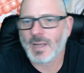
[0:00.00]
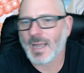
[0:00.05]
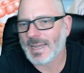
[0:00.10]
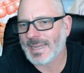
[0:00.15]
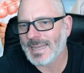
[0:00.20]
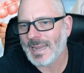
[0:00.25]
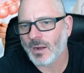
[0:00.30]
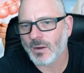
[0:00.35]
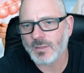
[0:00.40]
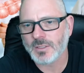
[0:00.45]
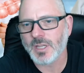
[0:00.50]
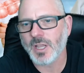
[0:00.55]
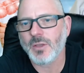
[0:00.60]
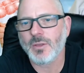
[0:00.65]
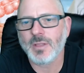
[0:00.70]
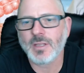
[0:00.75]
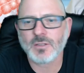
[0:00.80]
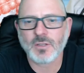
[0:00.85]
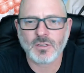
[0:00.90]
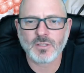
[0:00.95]
I guarantee
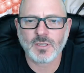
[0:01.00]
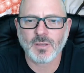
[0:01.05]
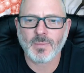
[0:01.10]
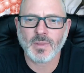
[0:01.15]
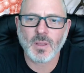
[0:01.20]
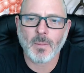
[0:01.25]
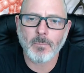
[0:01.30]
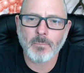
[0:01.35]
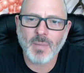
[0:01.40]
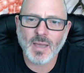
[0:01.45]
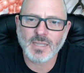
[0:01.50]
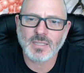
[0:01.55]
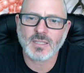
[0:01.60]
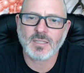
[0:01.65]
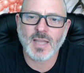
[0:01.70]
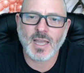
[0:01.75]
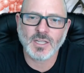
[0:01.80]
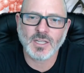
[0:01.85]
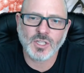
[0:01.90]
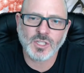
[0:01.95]
you these are some of the
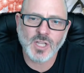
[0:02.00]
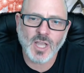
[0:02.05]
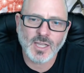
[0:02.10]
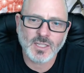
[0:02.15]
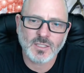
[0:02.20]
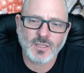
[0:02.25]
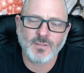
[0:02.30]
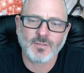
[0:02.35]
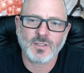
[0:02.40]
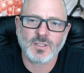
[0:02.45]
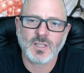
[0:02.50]
best digestive